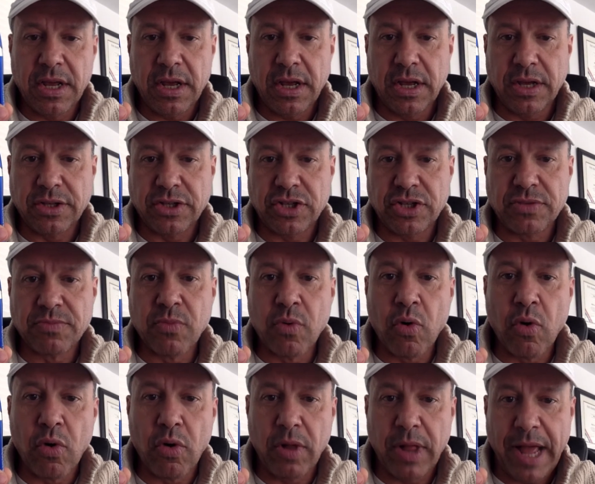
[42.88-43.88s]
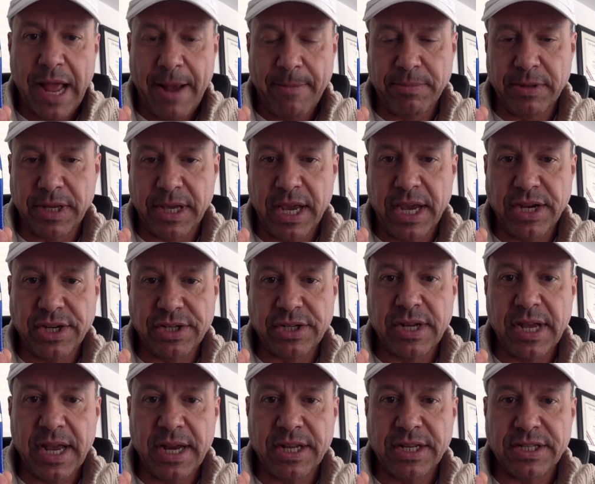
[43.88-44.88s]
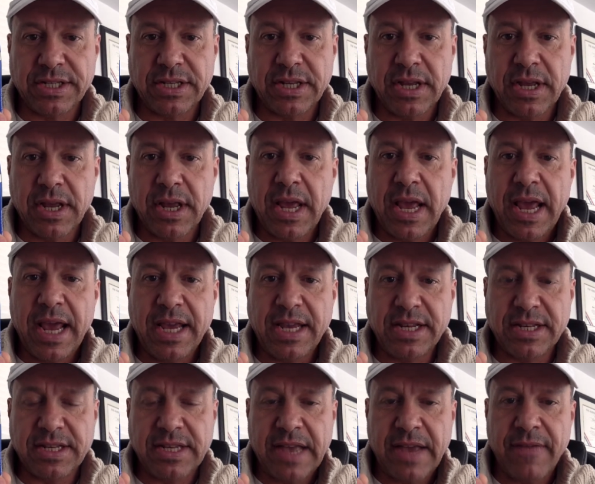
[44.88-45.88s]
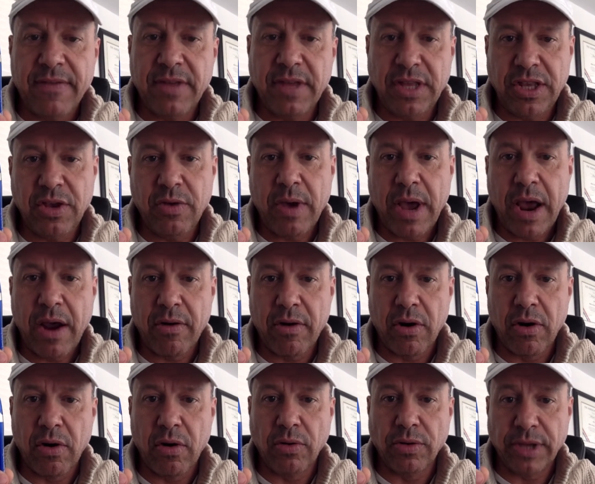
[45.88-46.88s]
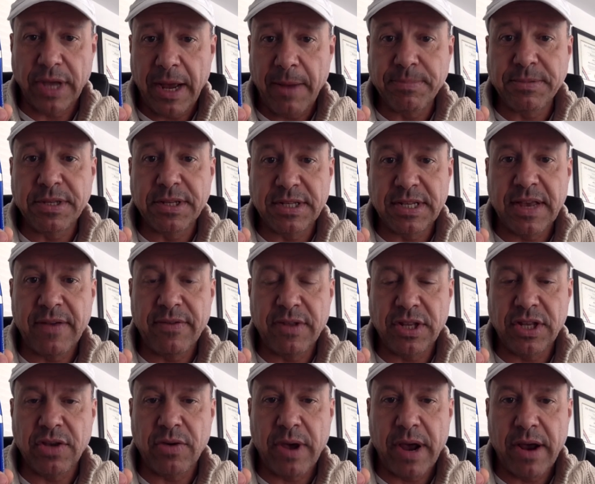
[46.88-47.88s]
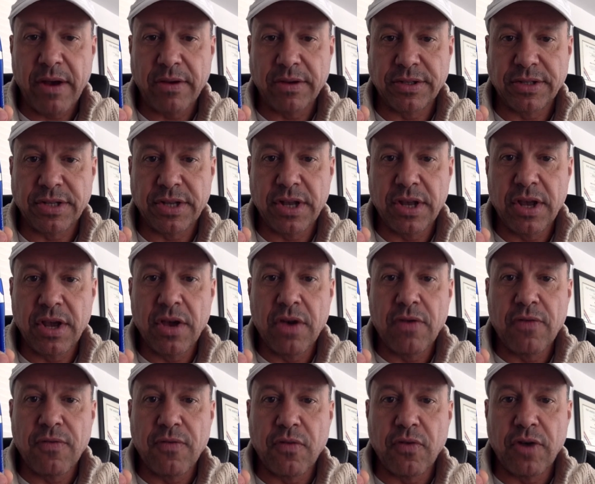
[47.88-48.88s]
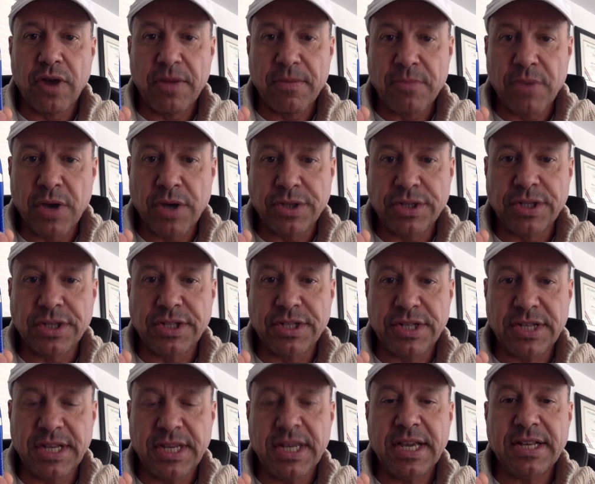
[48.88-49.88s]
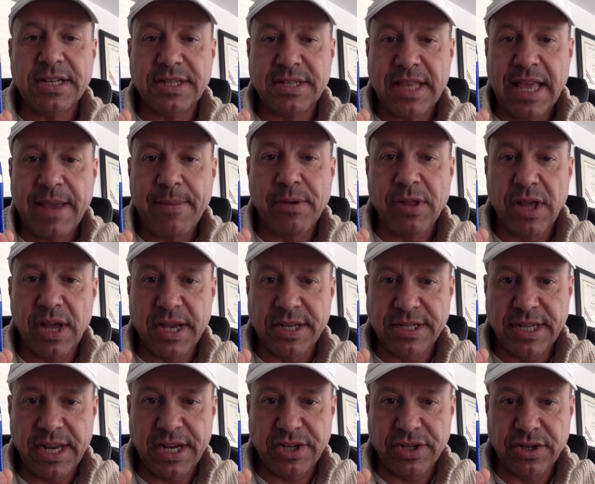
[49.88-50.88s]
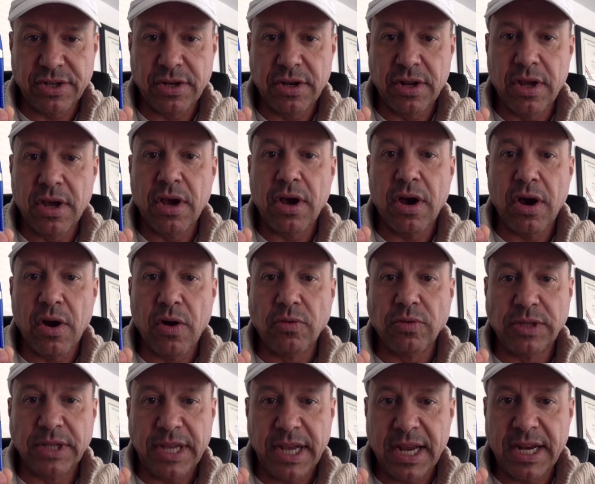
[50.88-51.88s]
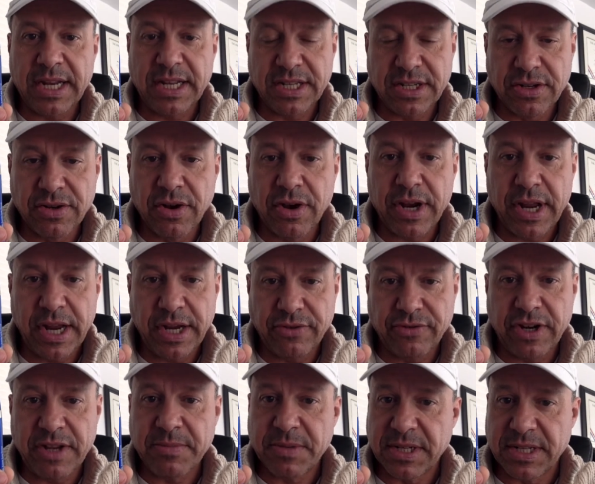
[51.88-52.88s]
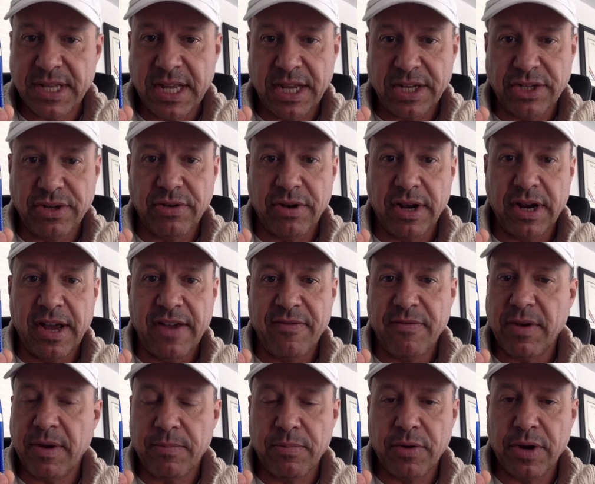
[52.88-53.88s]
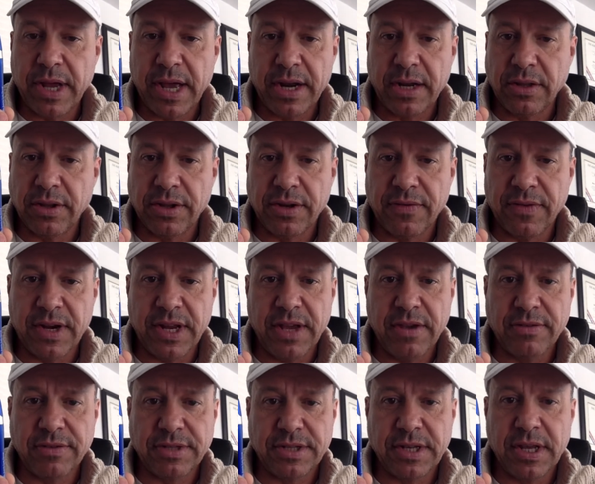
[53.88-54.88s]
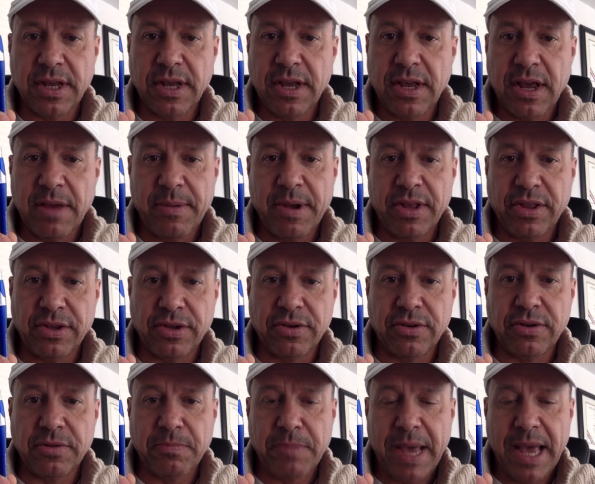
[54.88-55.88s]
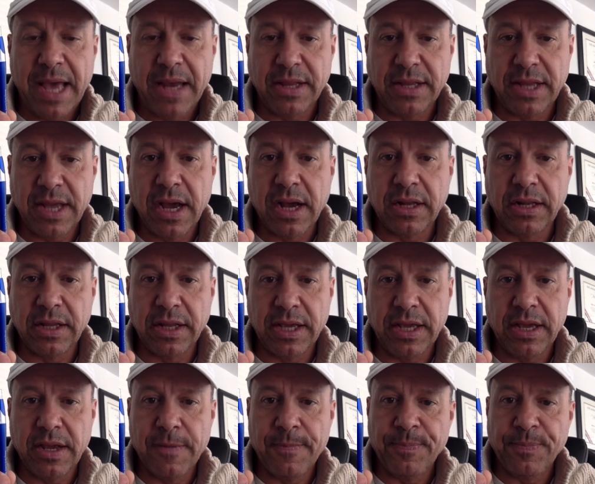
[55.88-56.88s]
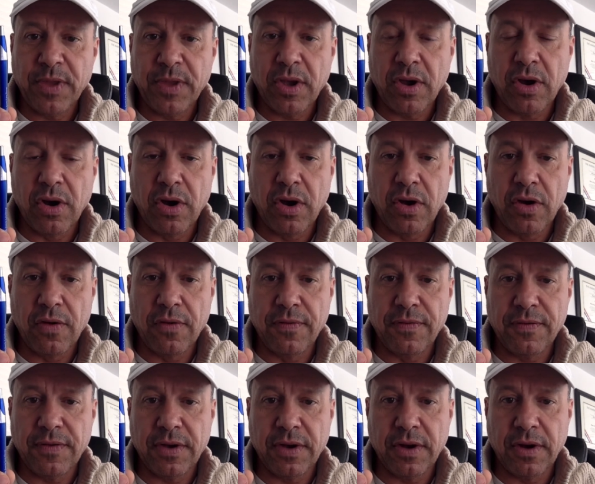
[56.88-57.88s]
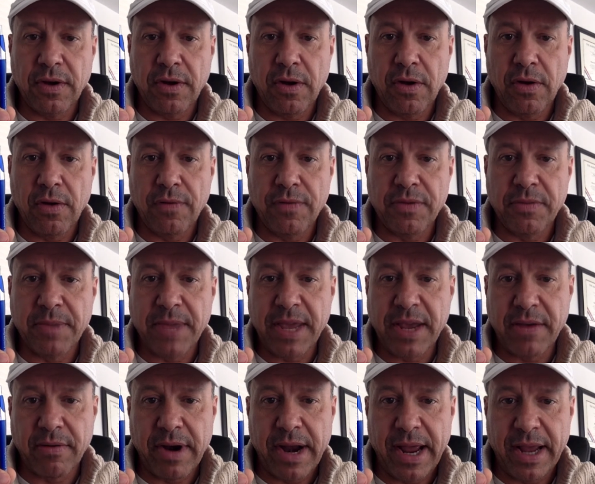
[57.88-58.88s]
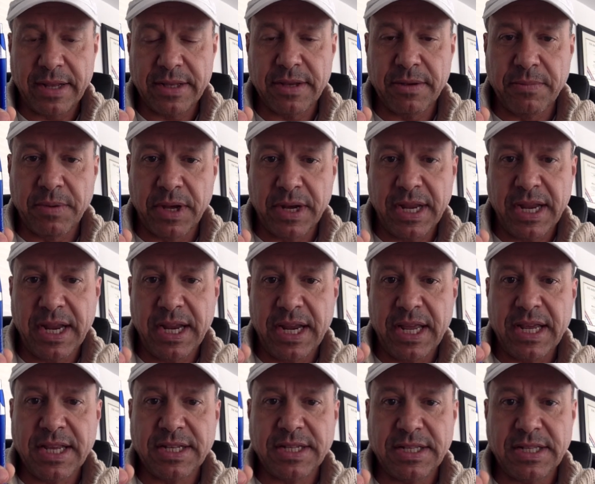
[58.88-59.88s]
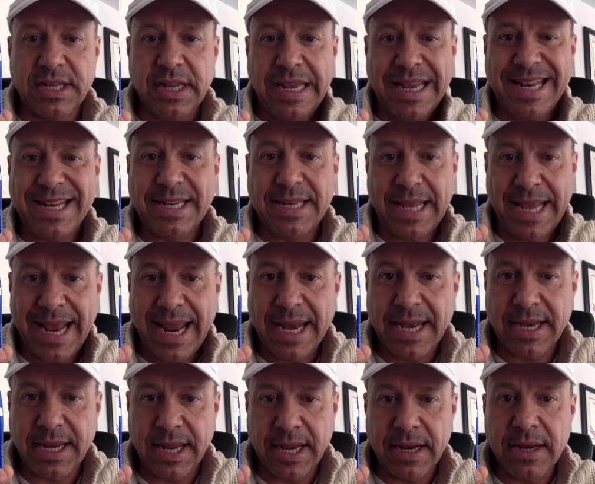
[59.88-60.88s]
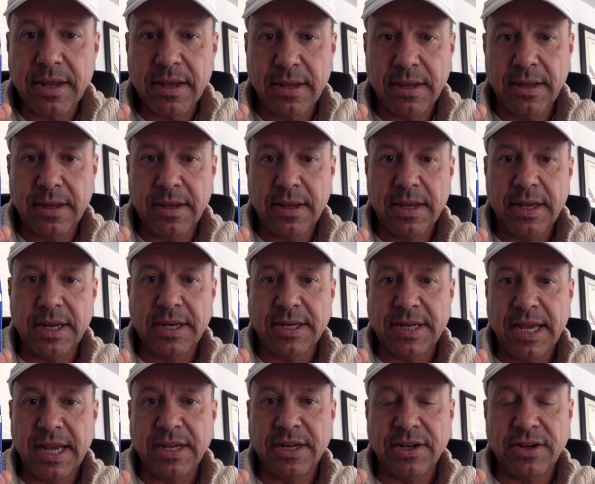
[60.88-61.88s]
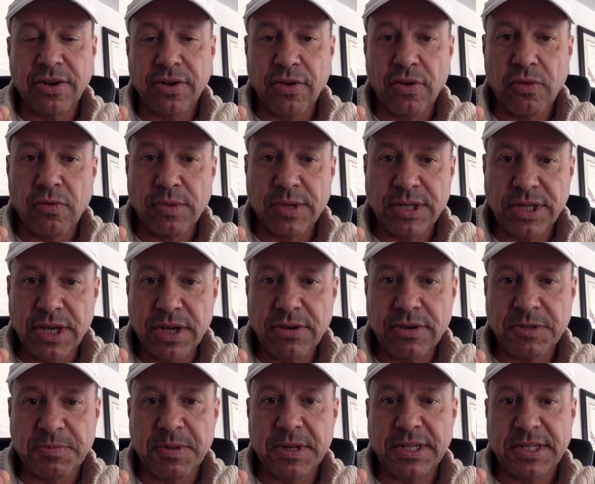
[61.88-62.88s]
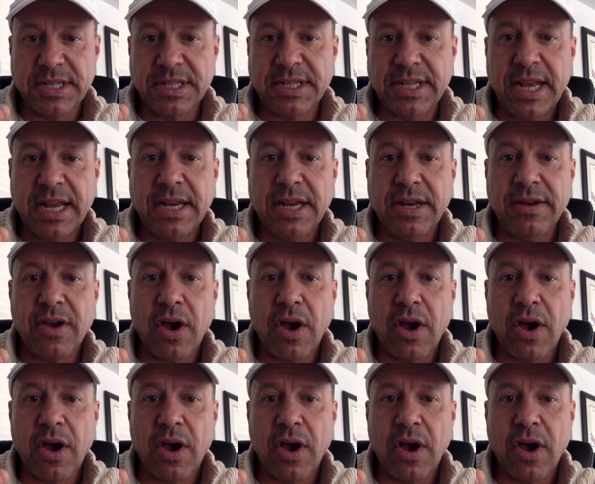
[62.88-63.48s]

uh, small application, and it's a 72-hour hold, up to 72 hours for emergency stabilization only. It is not a treatment statute, and I've put out a lot of videos about the good, bad, and the ugly of uh, of the Baker Act, but it is intended intended not always used, but it's intended